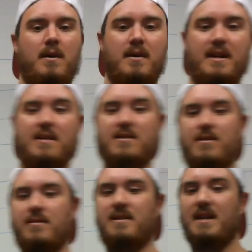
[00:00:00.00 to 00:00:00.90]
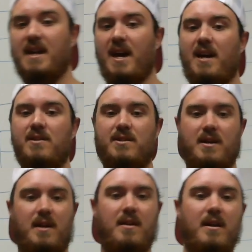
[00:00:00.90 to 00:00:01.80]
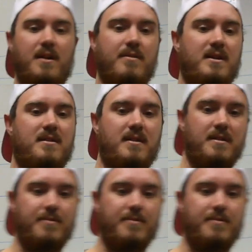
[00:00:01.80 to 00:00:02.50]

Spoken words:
Getting students engaged and interested in the